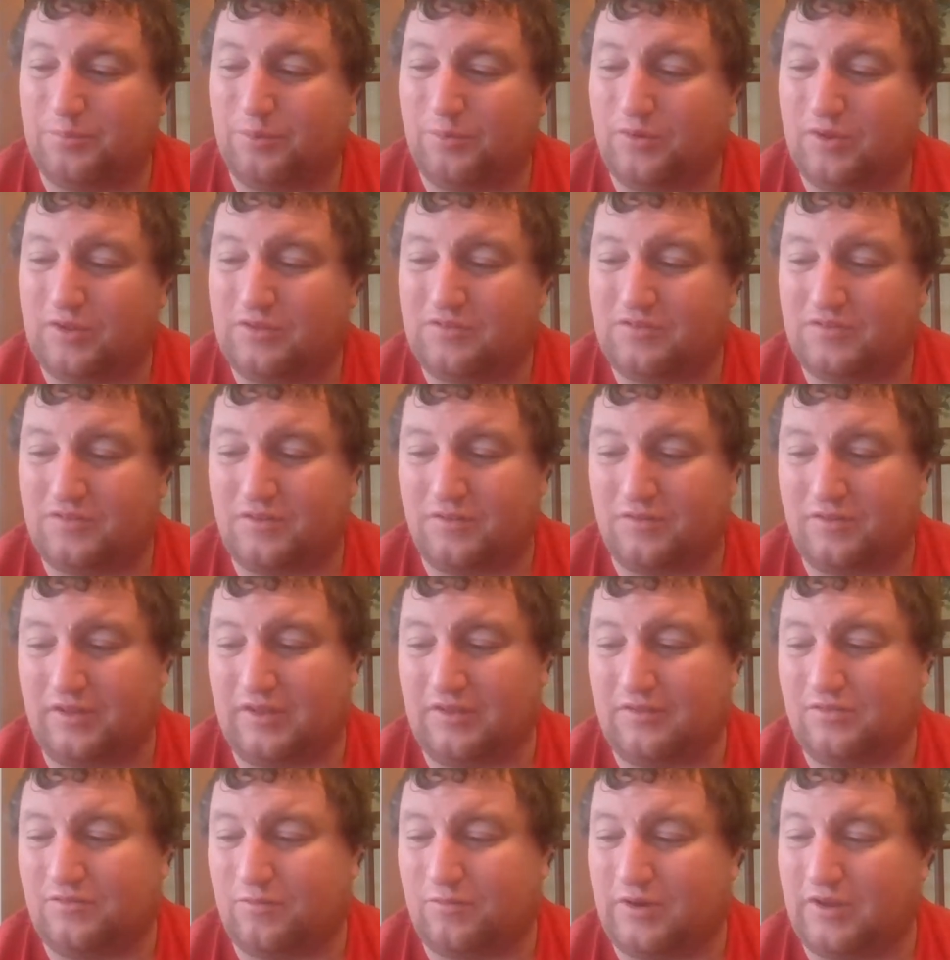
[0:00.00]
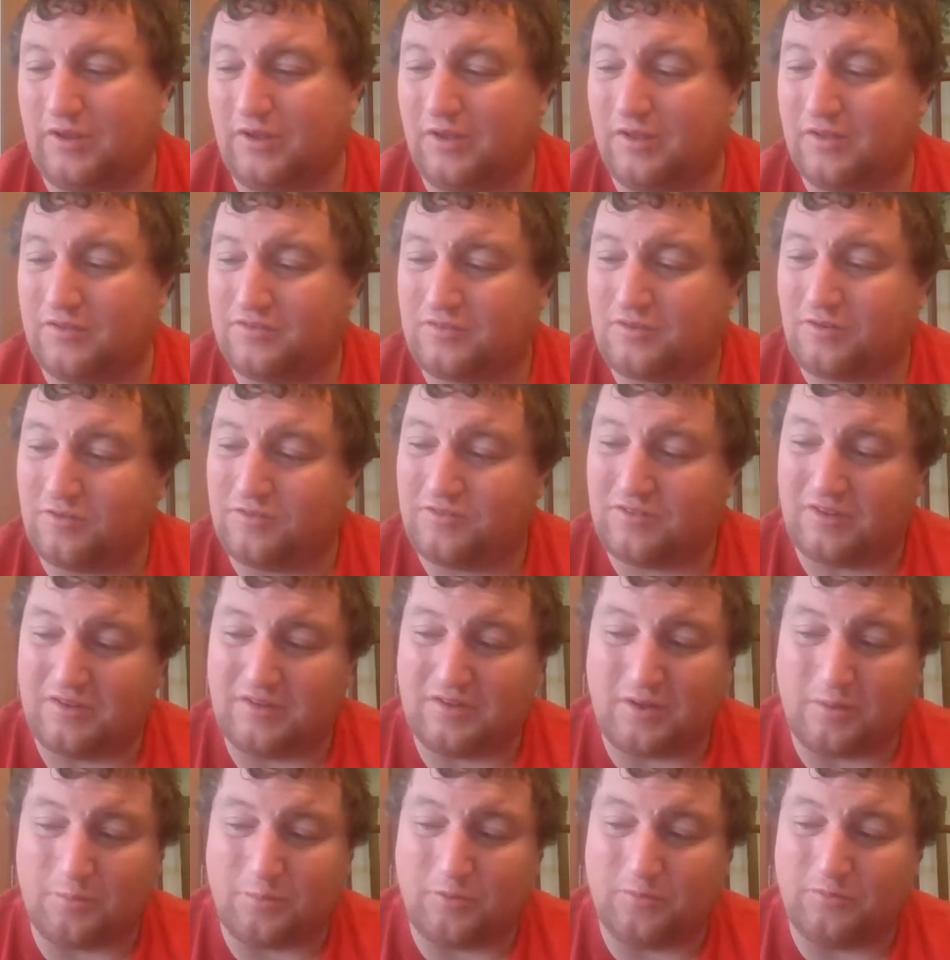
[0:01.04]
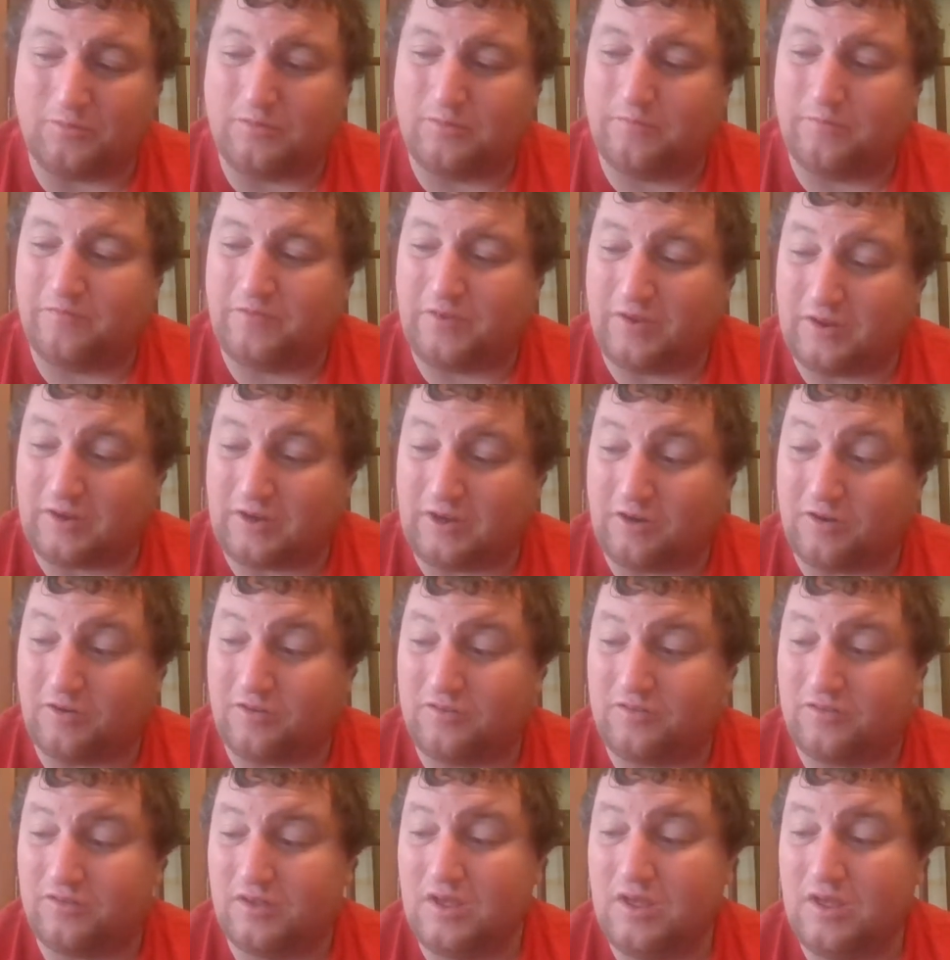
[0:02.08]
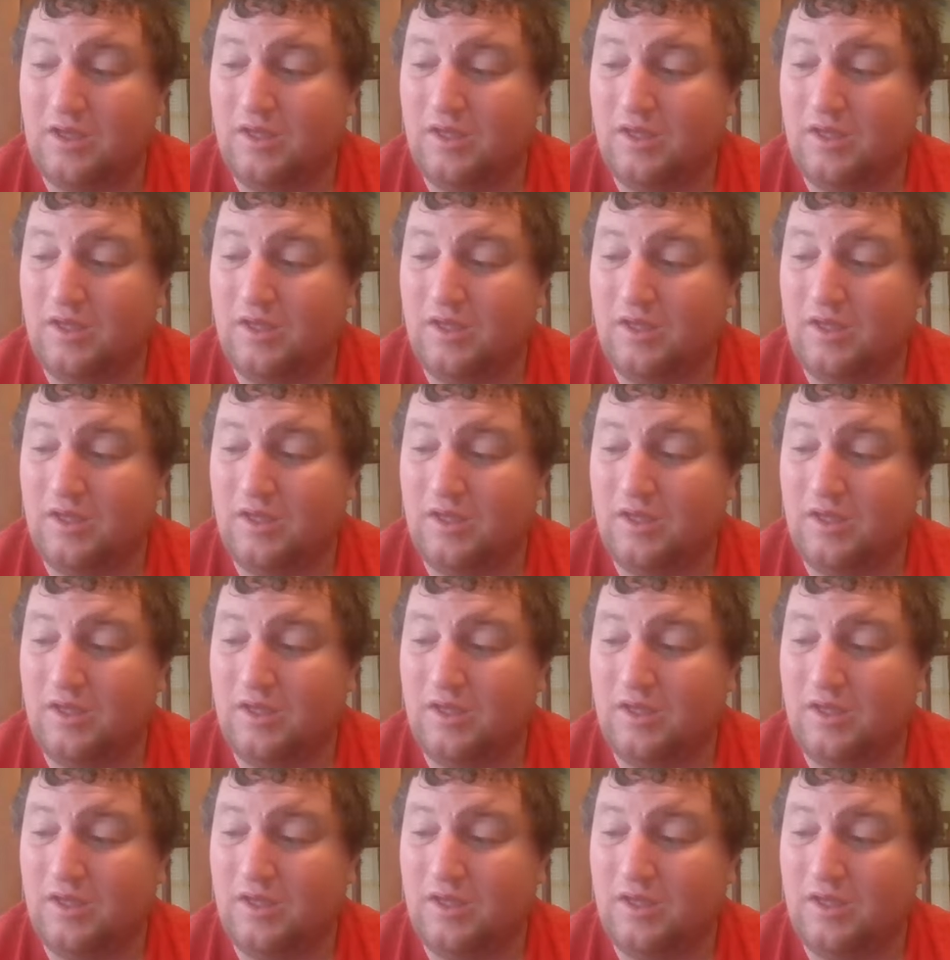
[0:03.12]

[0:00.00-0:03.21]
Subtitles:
points to lead 3 Huskers in double figures,